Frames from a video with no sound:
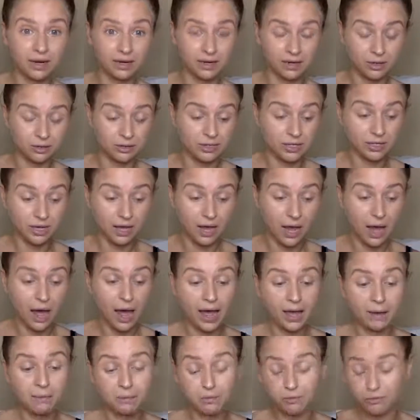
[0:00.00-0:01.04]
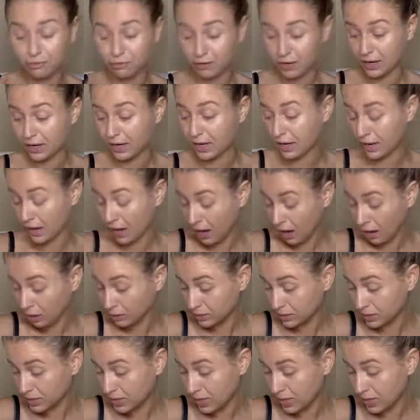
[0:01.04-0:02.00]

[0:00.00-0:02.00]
And I was like, I'm freaking out.